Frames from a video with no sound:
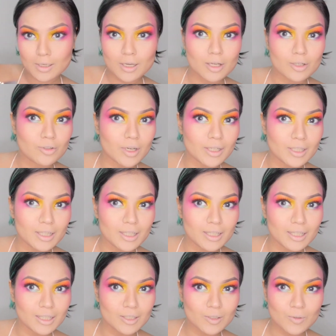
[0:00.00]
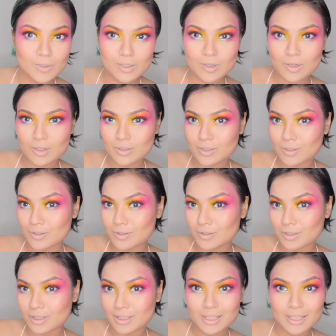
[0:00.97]
I tried a little nose
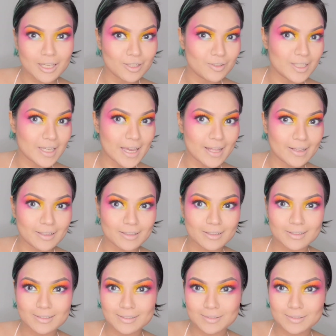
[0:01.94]
contour, can you tell?